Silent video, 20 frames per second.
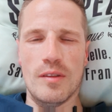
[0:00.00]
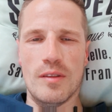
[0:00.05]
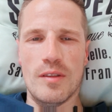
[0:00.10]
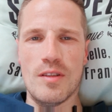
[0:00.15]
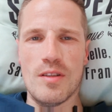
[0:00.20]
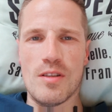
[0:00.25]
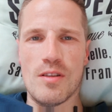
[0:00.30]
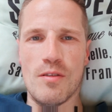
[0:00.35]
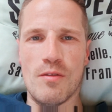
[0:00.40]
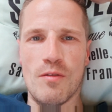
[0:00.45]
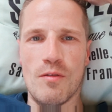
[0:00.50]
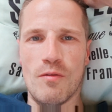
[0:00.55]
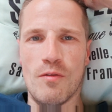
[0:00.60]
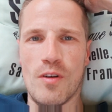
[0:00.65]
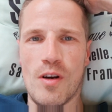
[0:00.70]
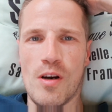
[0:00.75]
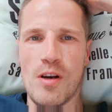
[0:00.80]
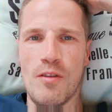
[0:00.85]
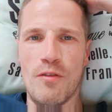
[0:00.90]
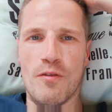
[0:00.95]
was the
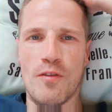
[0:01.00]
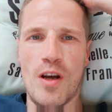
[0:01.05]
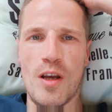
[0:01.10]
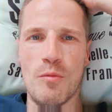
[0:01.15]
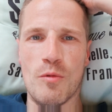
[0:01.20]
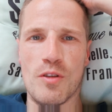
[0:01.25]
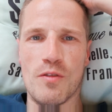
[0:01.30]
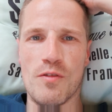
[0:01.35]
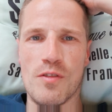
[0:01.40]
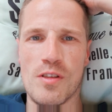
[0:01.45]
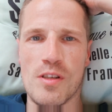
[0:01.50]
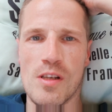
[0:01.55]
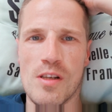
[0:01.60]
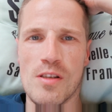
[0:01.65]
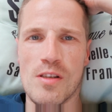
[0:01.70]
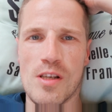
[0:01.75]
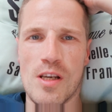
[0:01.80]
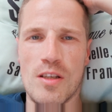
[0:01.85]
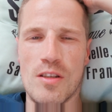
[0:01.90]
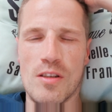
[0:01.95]
very famous
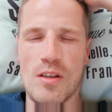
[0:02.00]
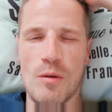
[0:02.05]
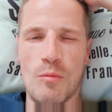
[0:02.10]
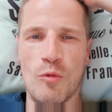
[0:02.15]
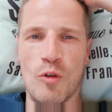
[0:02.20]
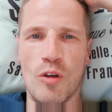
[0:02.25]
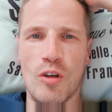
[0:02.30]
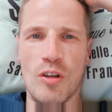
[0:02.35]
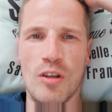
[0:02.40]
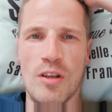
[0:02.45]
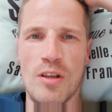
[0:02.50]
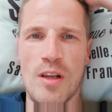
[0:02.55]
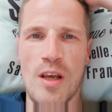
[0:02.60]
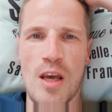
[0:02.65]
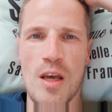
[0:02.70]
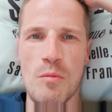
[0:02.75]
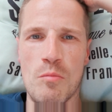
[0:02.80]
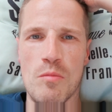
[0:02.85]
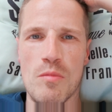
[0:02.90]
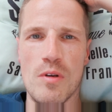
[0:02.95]
facilitator I'm not going to
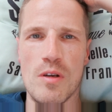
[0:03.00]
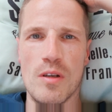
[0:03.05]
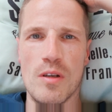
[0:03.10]
name,